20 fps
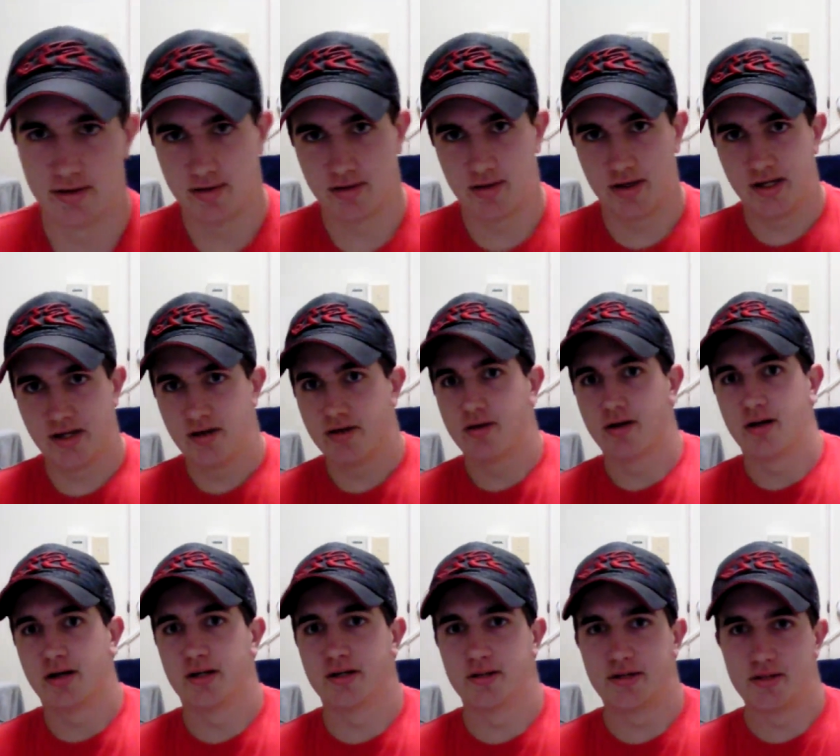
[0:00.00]
Hey
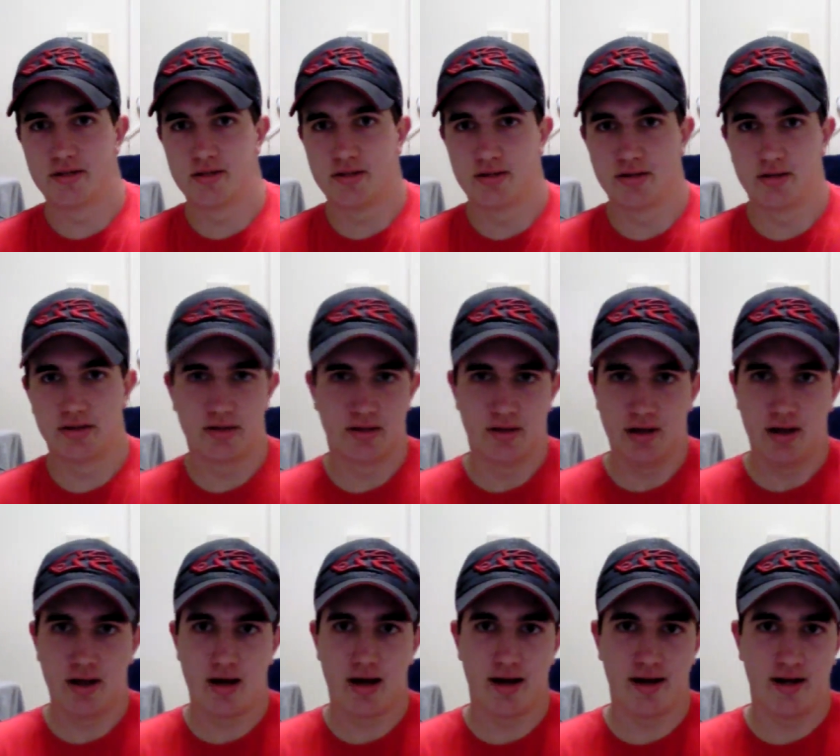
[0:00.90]
guys,
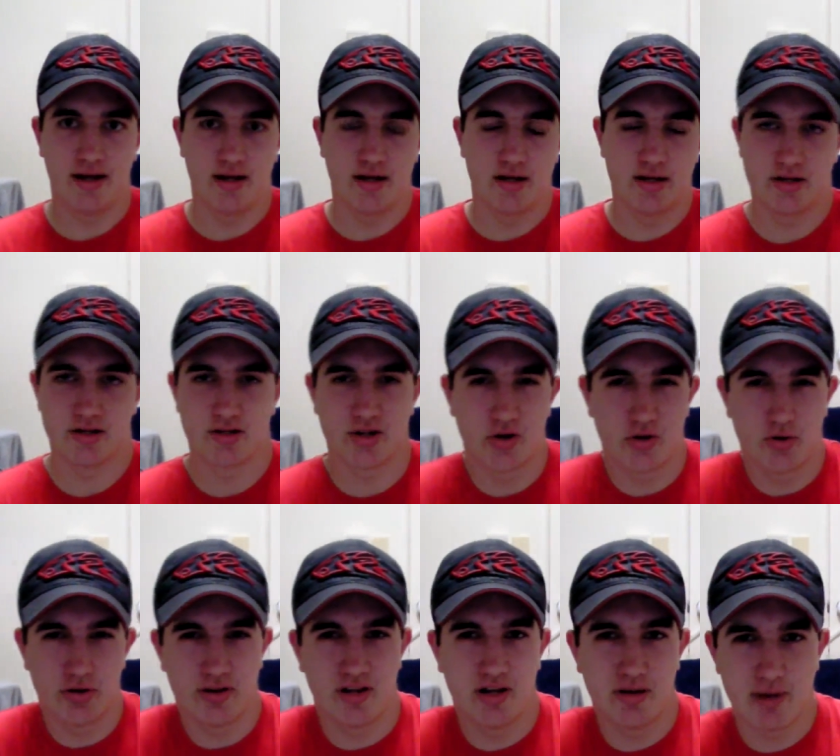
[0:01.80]
Kain here. So
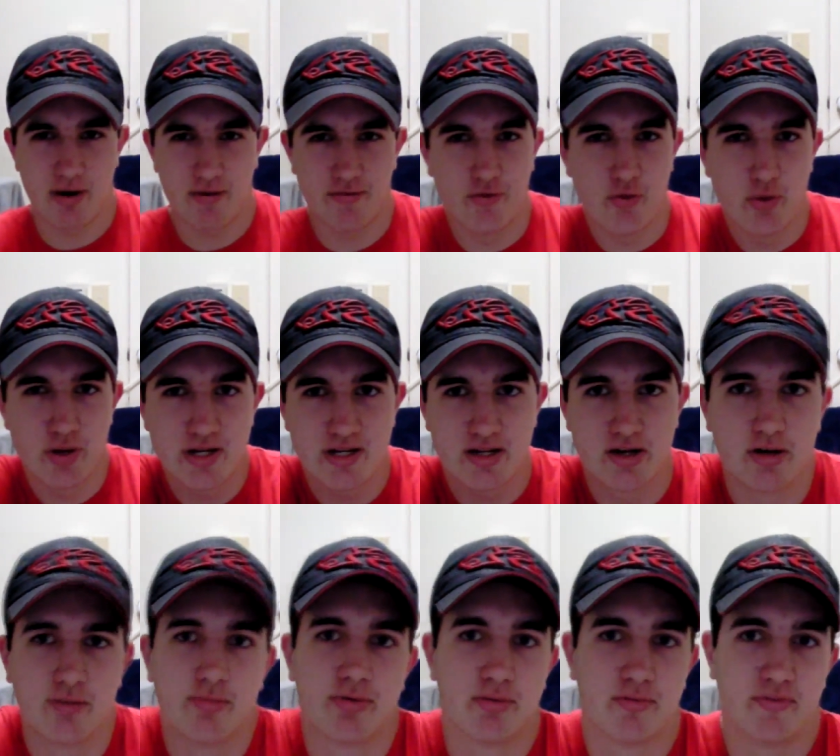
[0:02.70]
I think about four weeks ago I
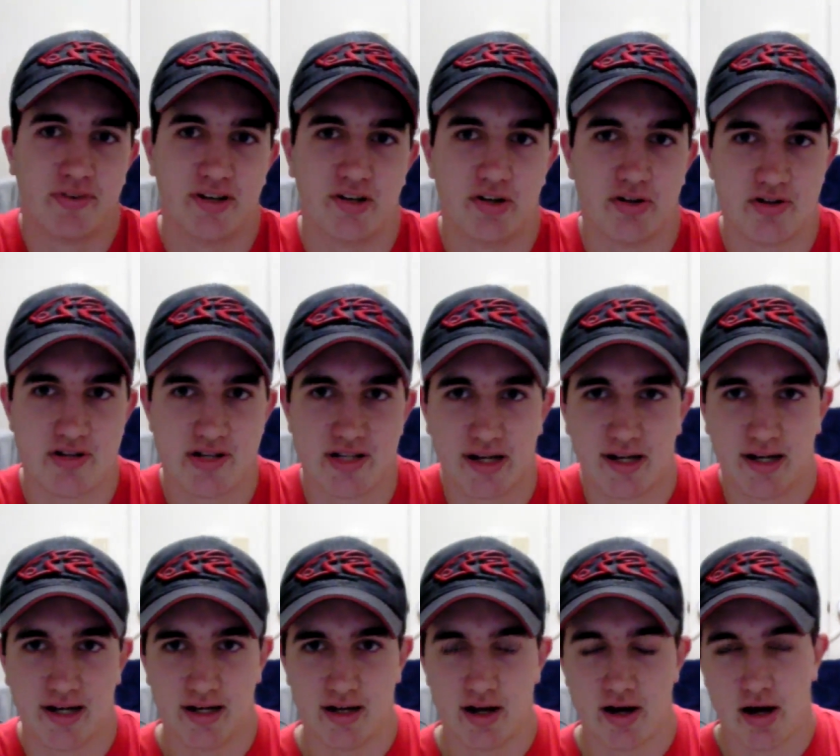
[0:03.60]
put a video
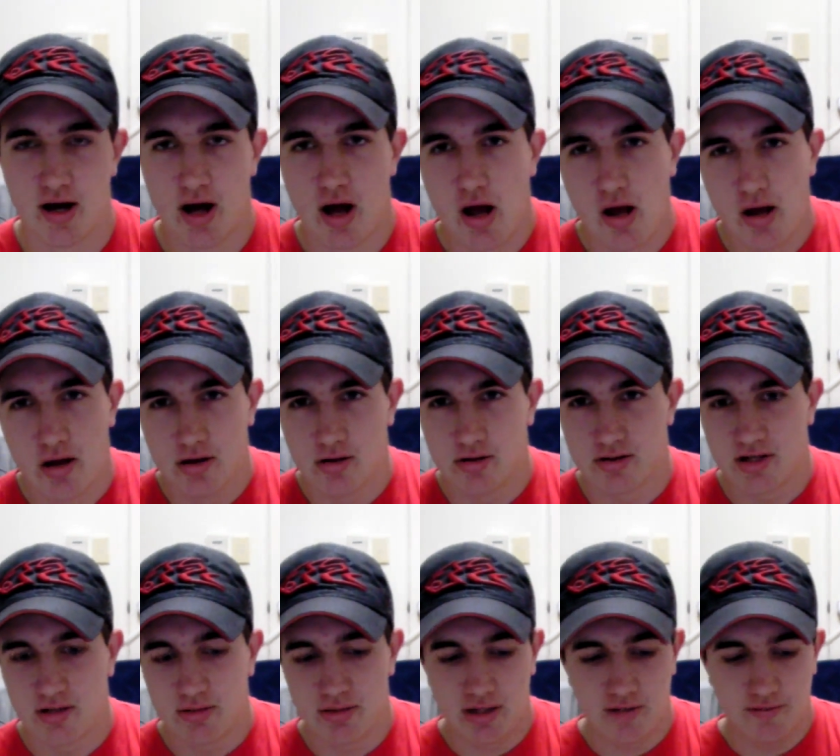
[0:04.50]
saying I was
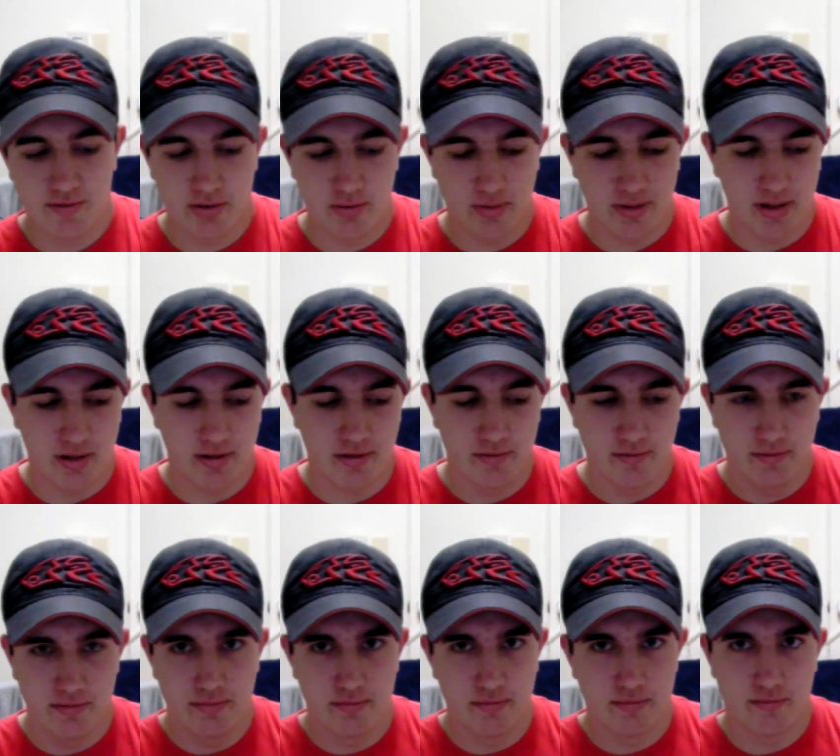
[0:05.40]
going to be giving away a
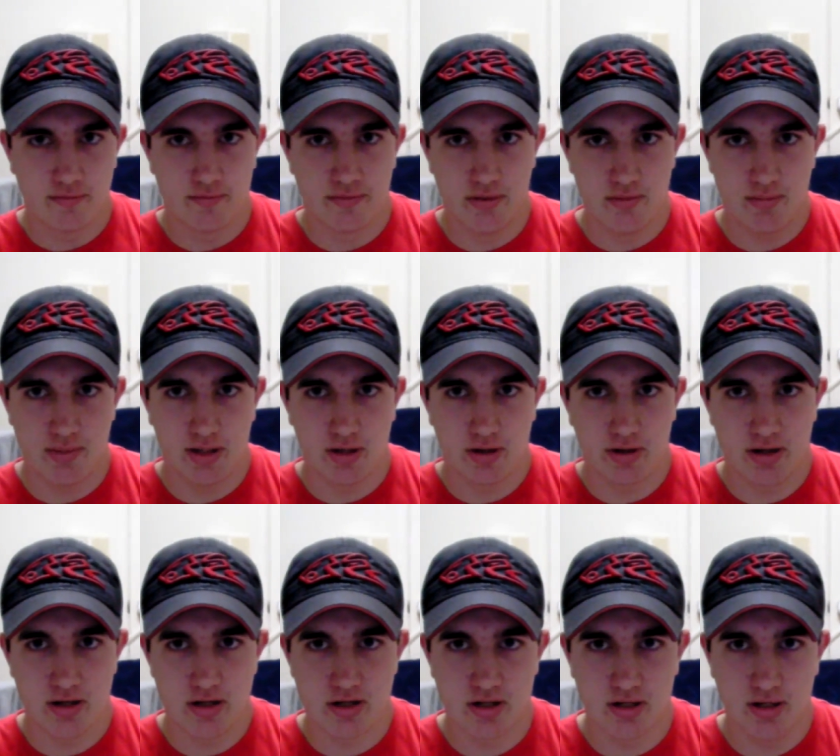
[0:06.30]
Flip Flipino
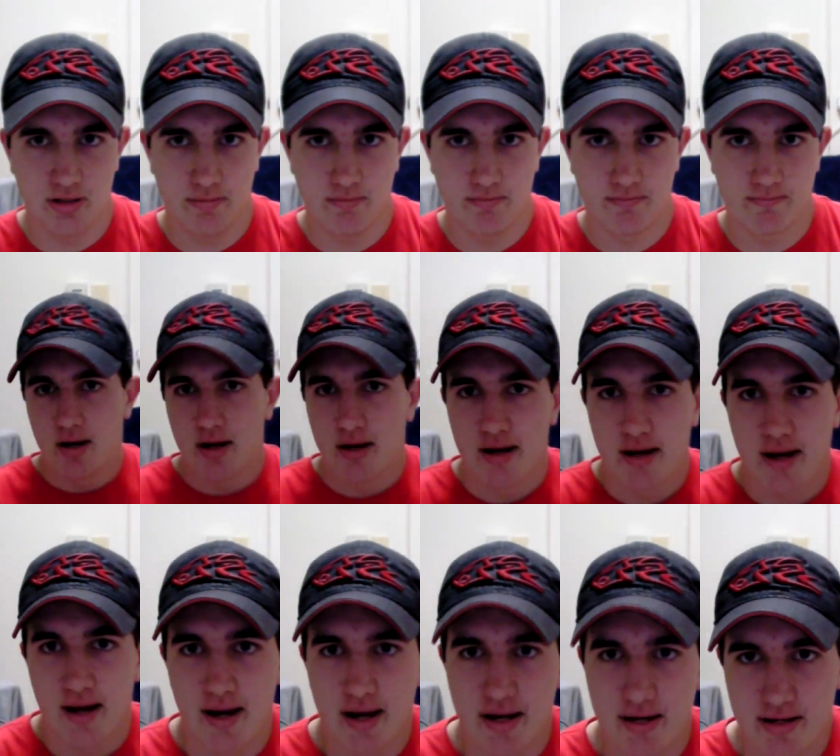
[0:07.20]
HD
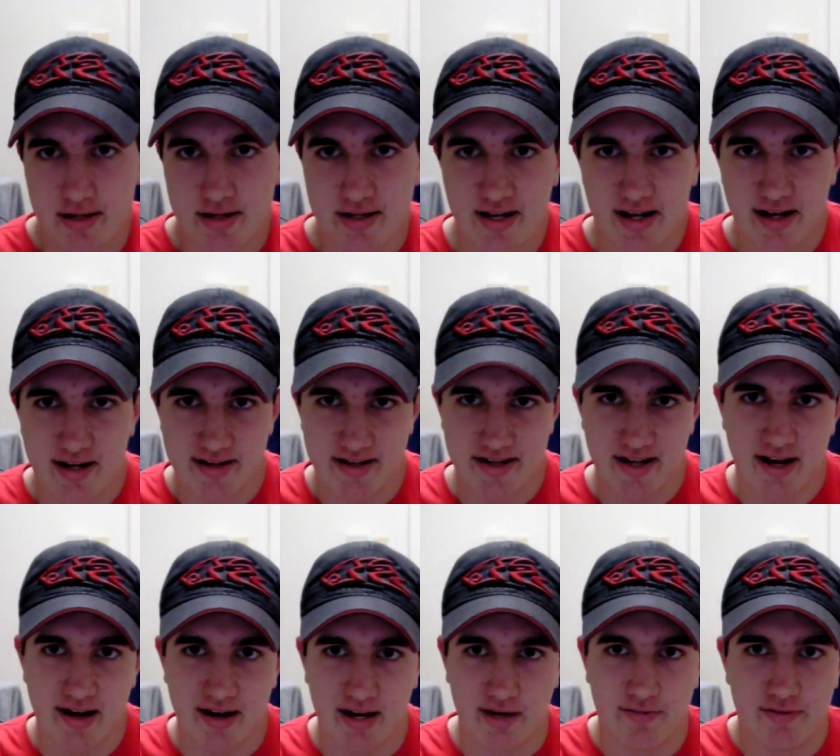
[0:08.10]
and today's the day
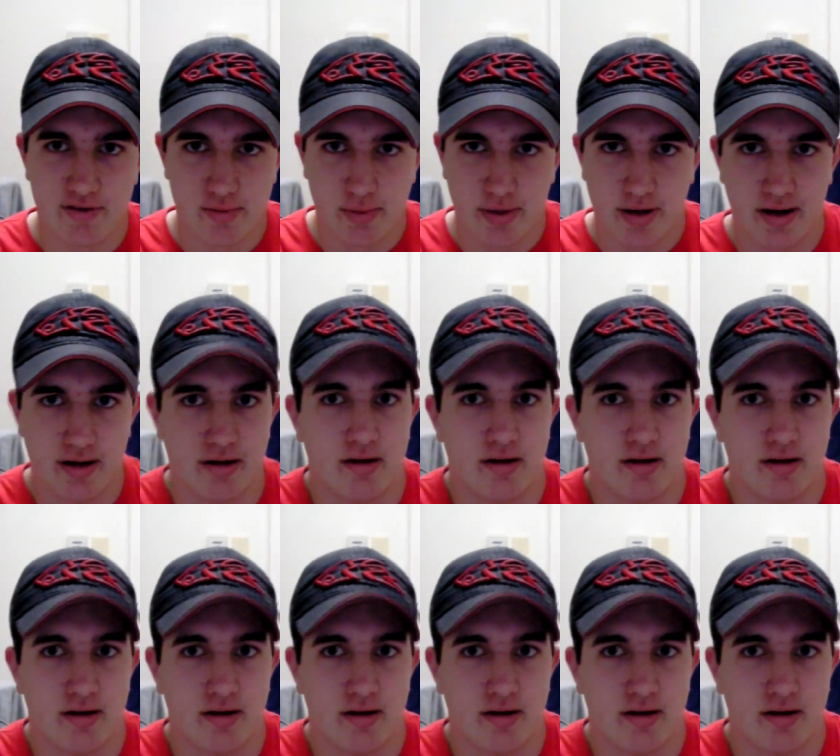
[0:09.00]
I give it away.